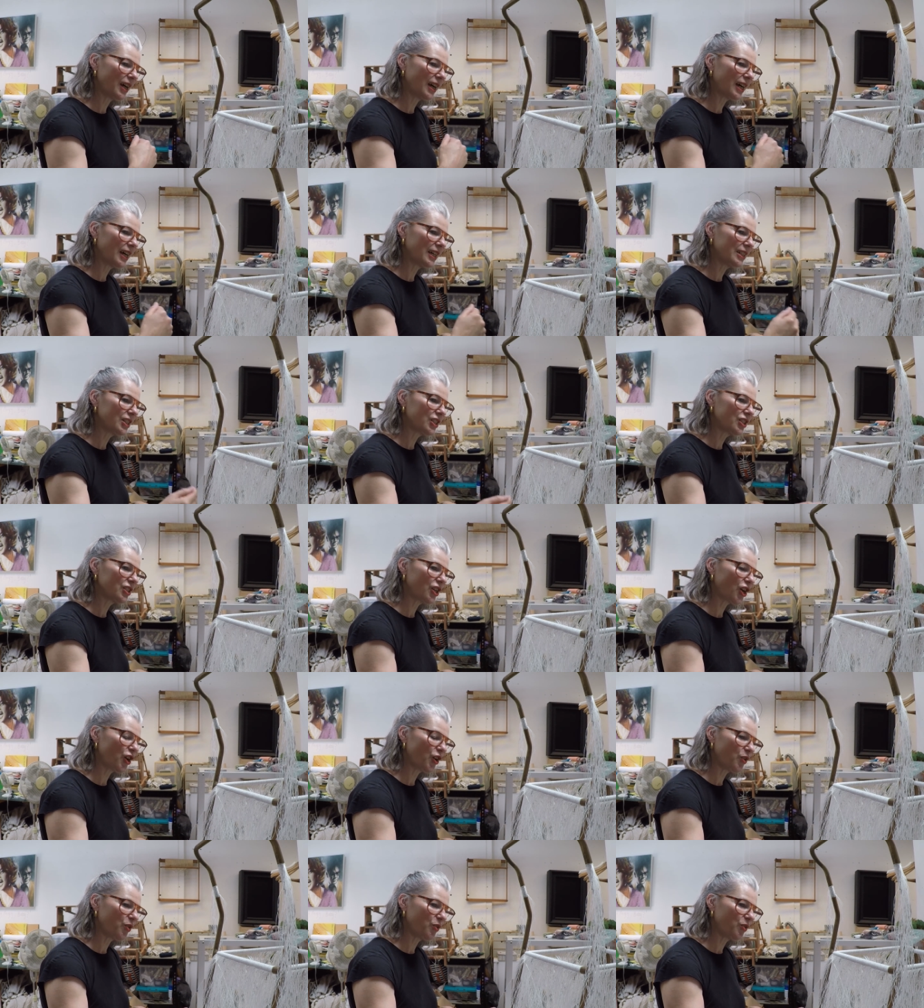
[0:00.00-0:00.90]
And
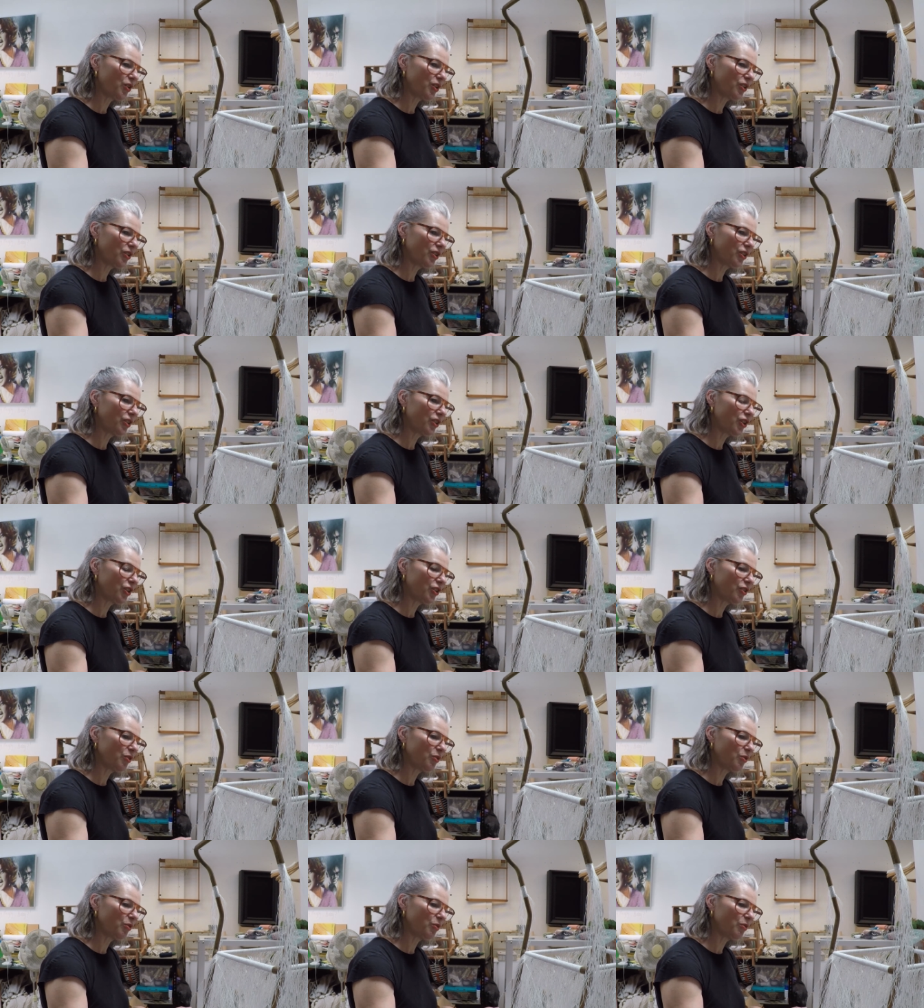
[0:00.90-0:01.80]
so
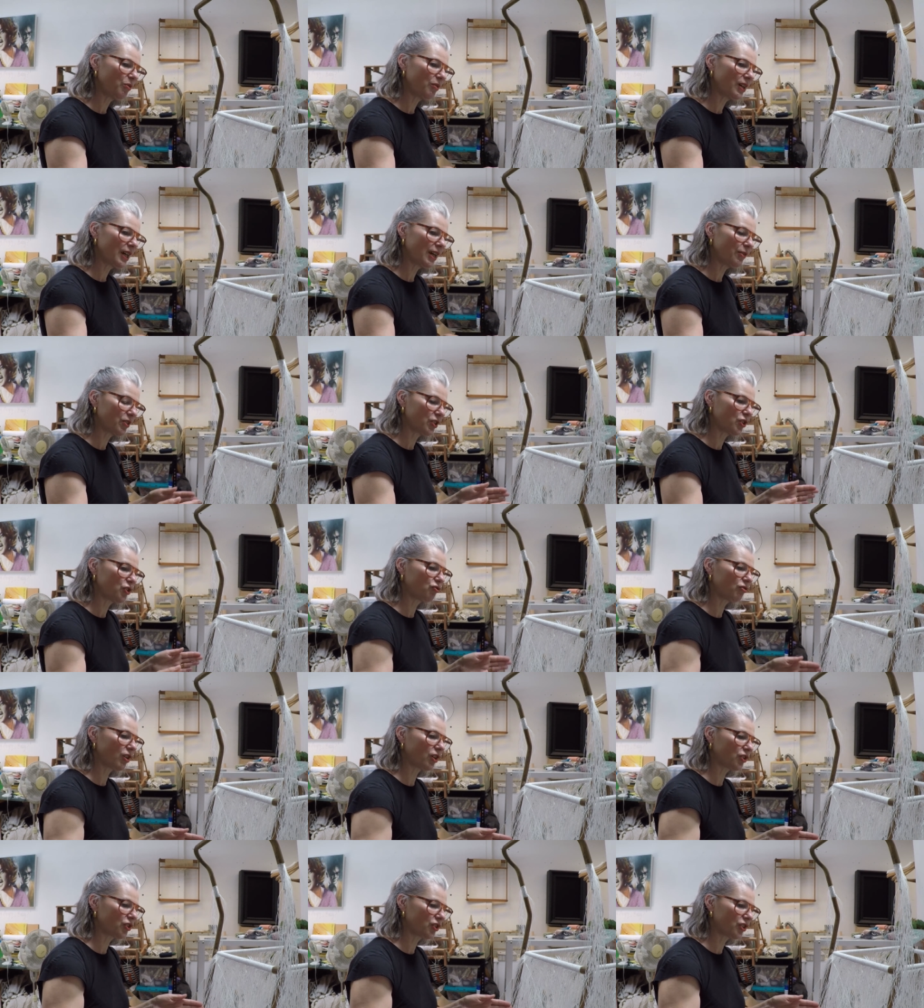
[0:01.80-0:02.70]
you have a
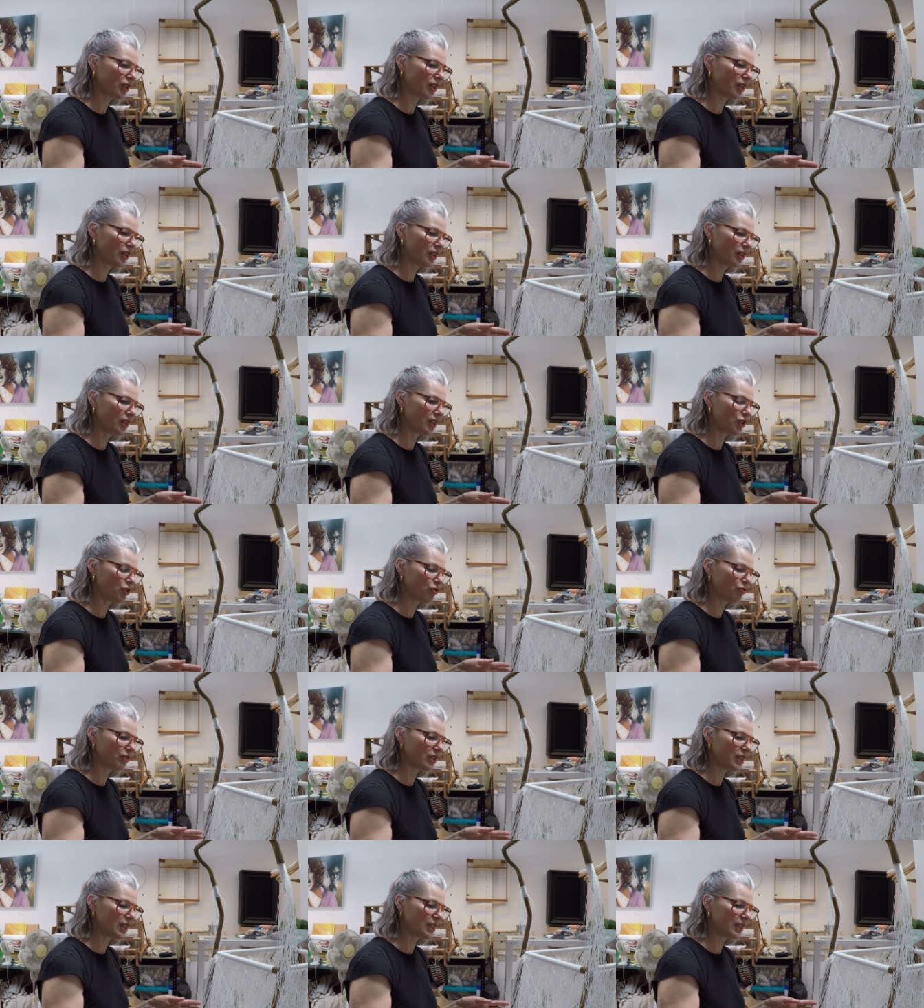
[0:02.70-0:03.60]
structure that's
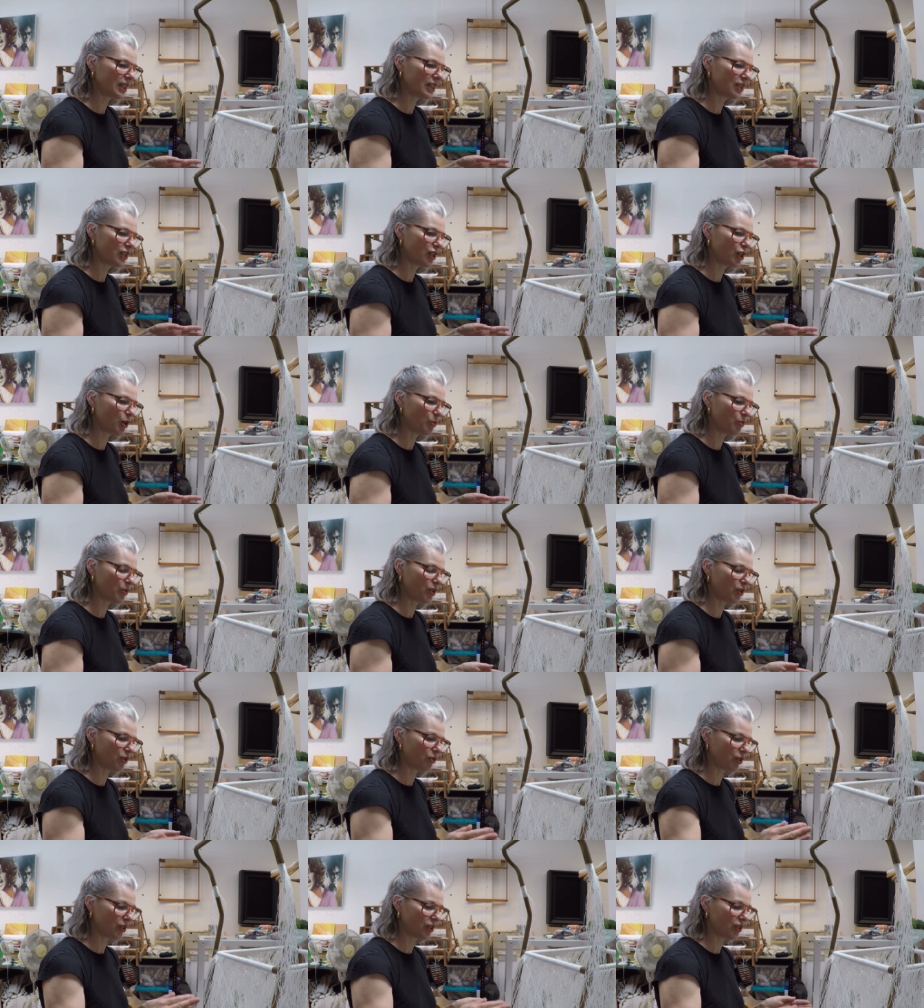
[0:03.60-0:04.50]
already set up that
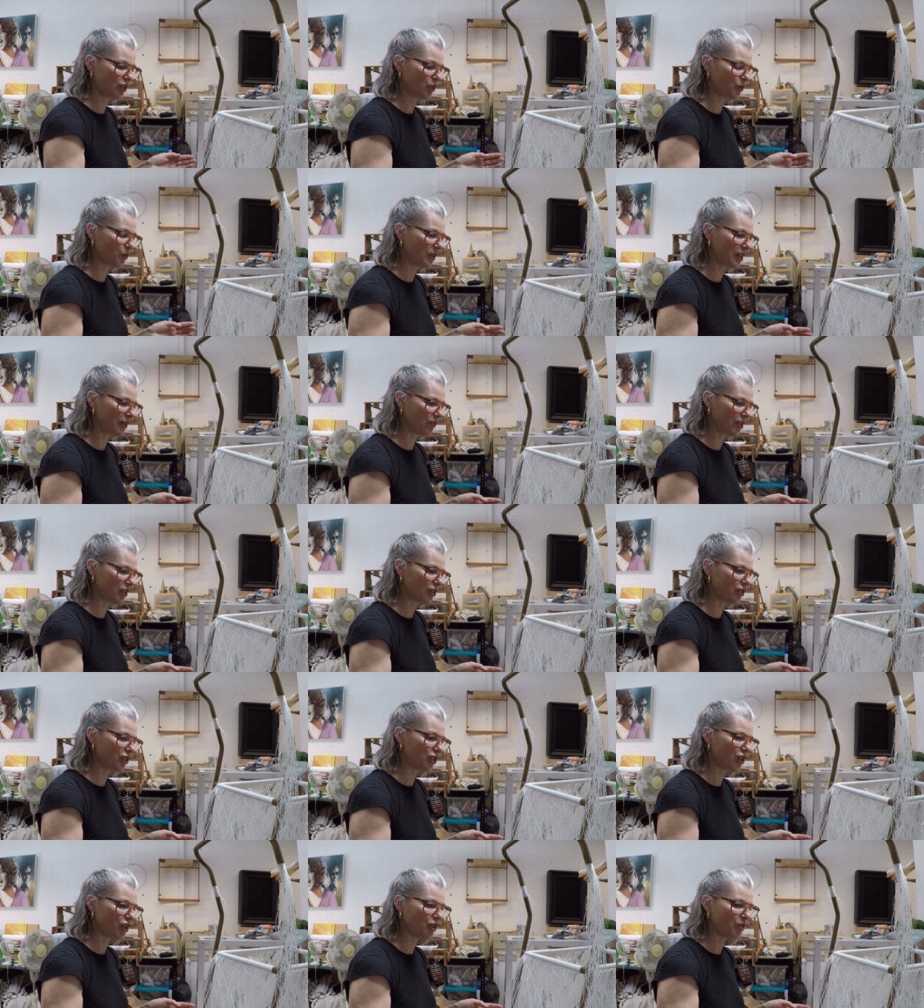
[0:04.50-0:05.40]
you're going to weave
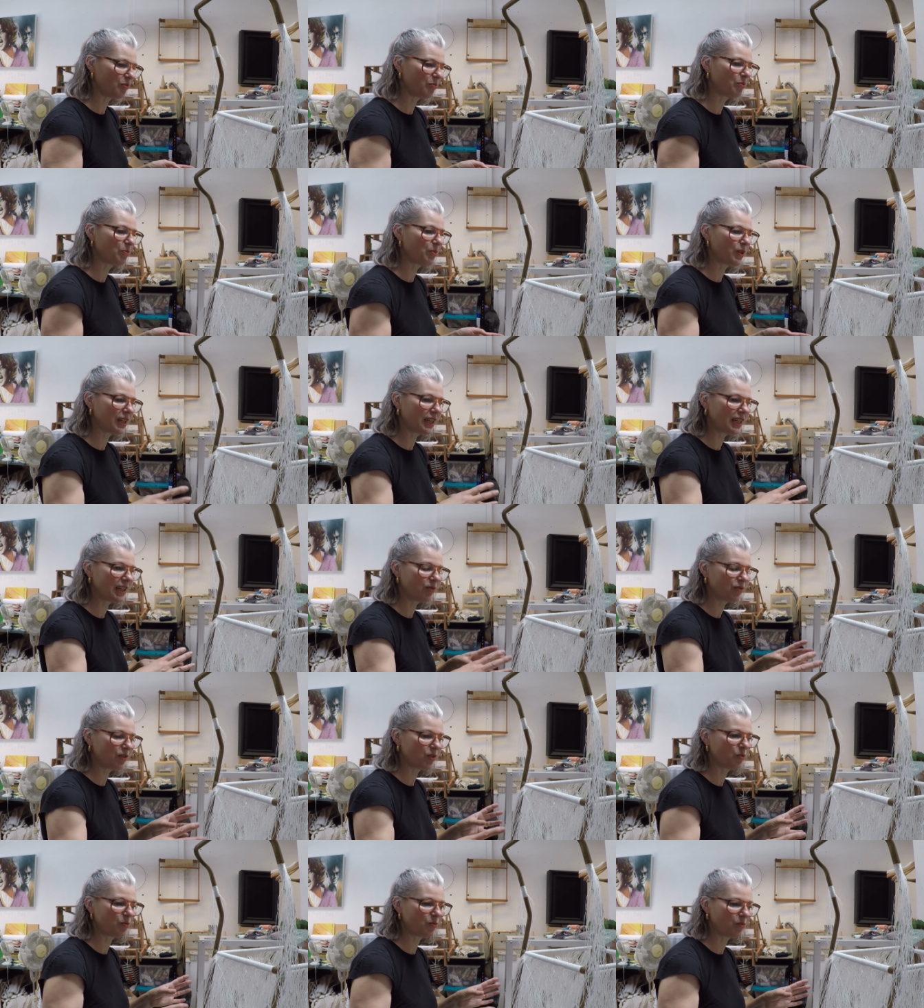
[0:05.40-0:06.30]
into. But
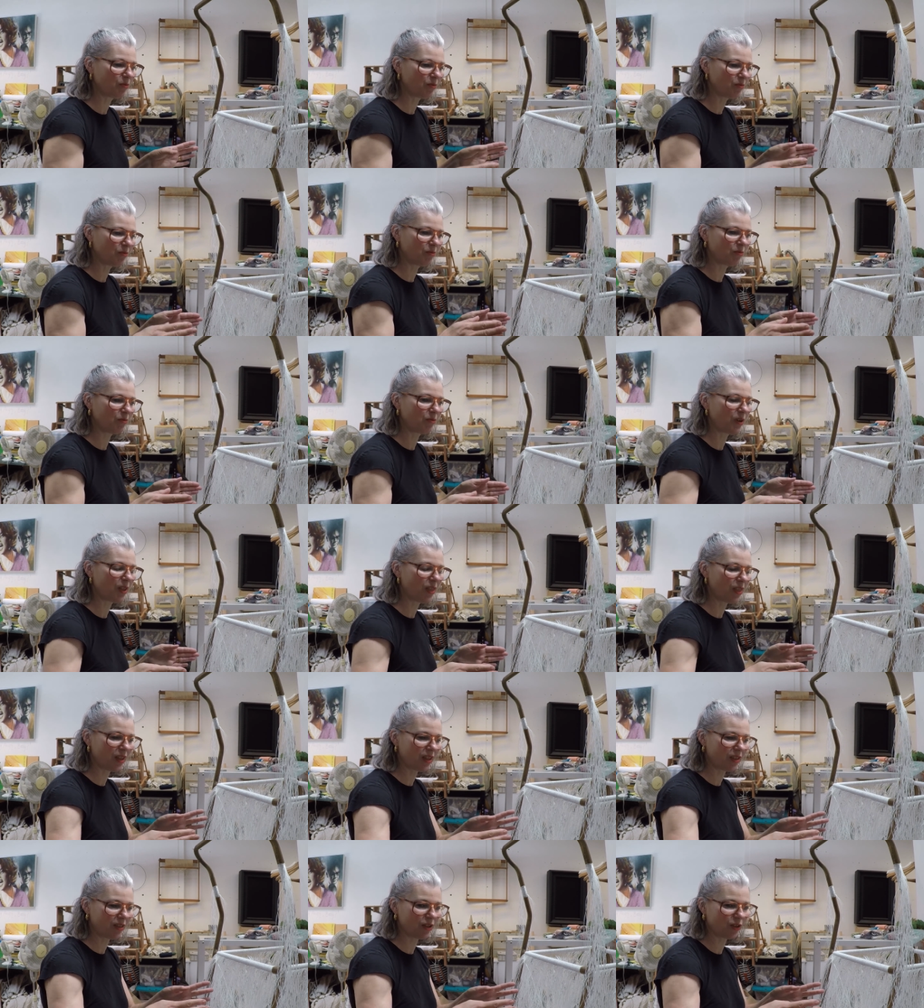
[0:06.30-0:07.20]
even
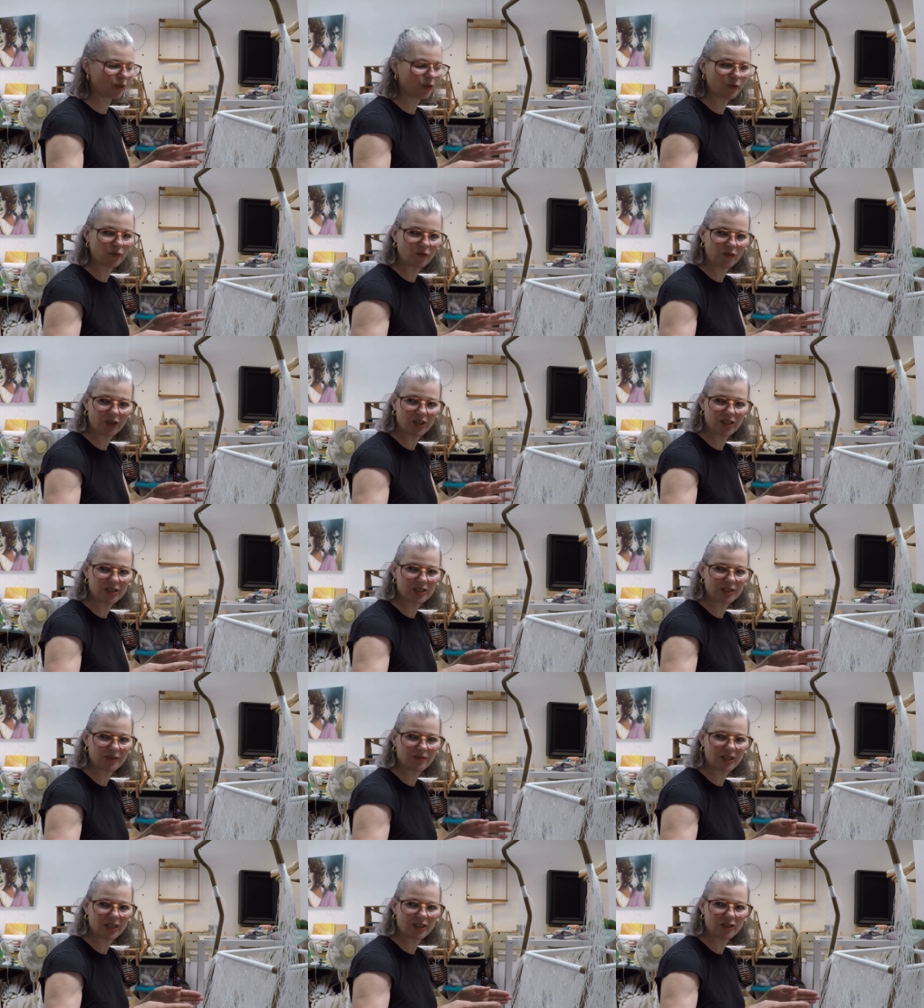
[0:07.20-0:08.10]
within the confines
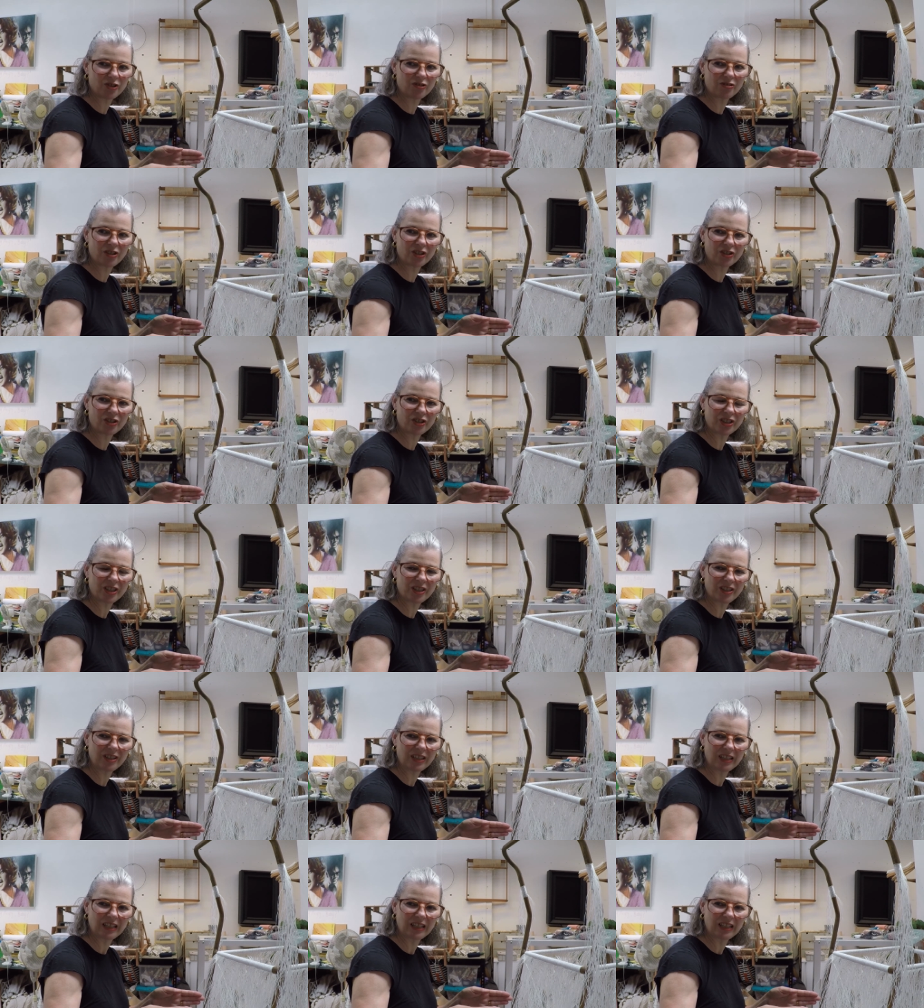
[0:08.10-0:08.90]
of that structure,